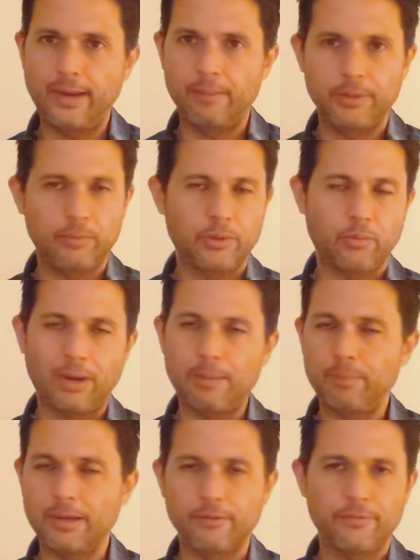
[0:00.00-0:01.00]
family with a
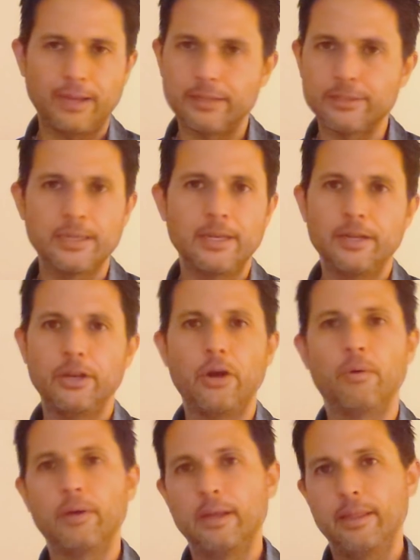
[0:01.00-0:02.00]
white picket fence.
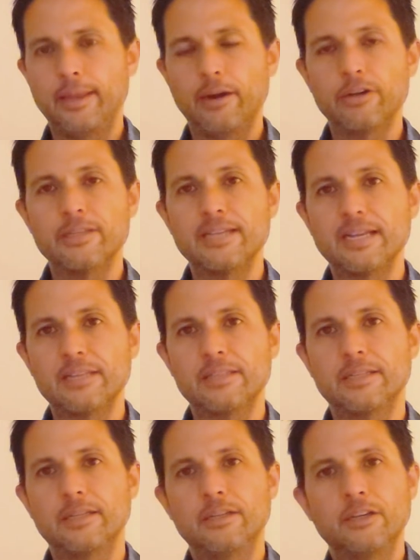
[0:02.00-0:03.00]
No, they are
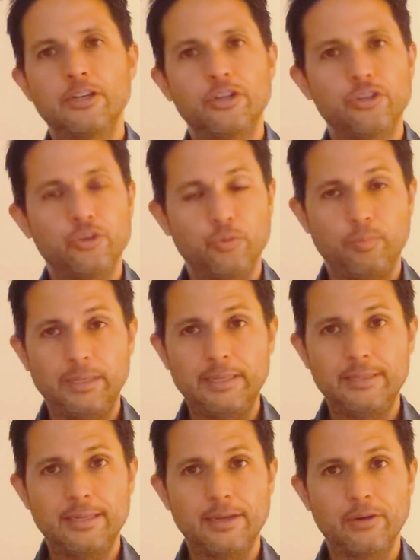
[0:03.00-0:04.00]
destined to
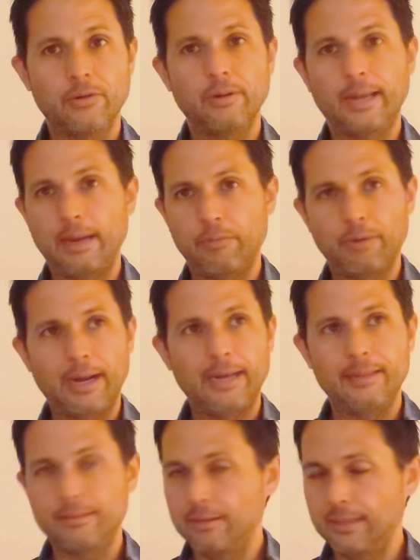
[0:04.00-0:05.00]
be single and
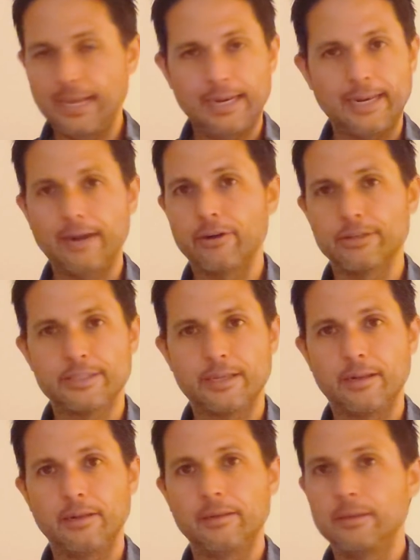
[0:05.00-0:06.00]
ride that
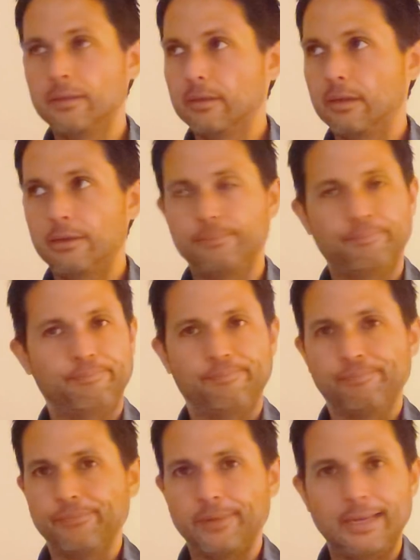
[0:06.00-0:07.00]
carousel
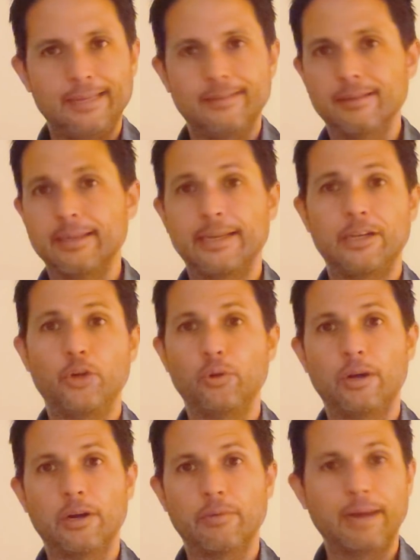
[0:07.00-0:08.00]
until they can no
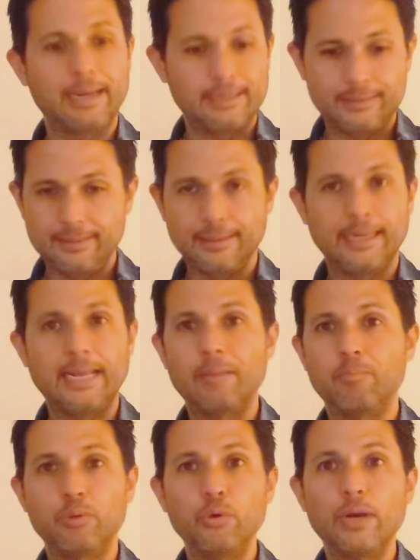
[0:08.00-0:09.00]
longer ride it, until they
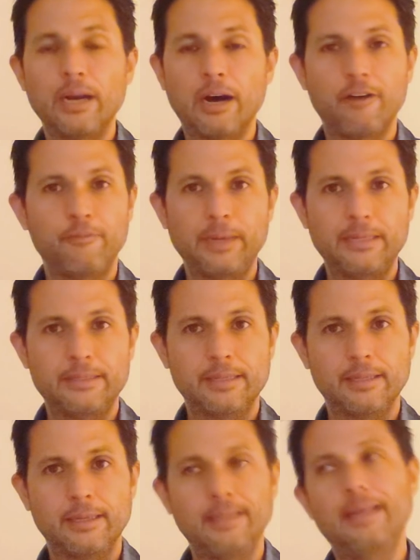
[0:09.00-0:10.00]
get booted off
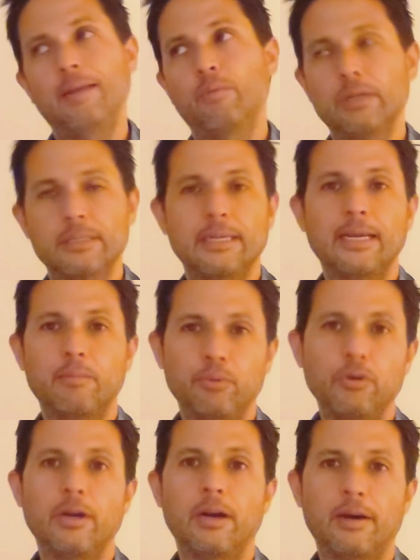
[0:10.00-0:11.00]
basically. And then once they get
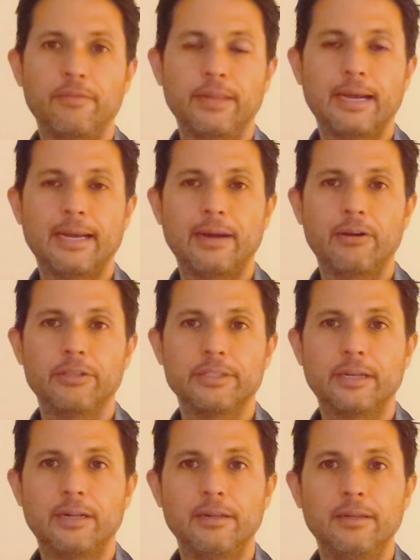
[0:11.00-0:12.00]
booted off of that
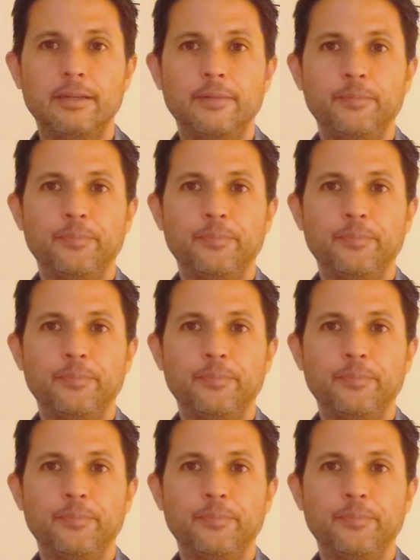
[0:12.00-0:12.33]
carousel,